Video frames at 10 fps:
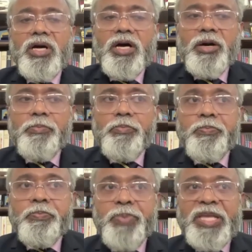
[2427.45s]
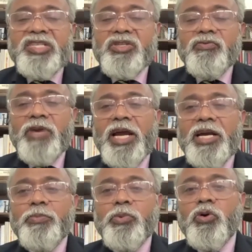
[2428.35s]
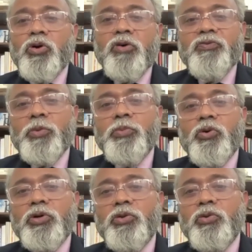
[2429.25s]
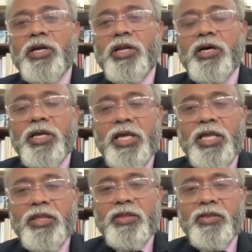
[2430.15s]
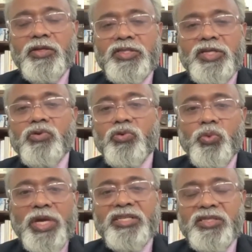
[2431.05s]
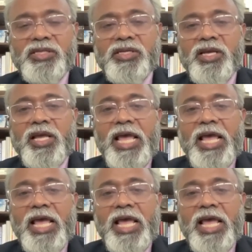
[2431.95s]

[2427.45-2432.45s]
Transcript: a piece of land broke off from Gondwana in the southwest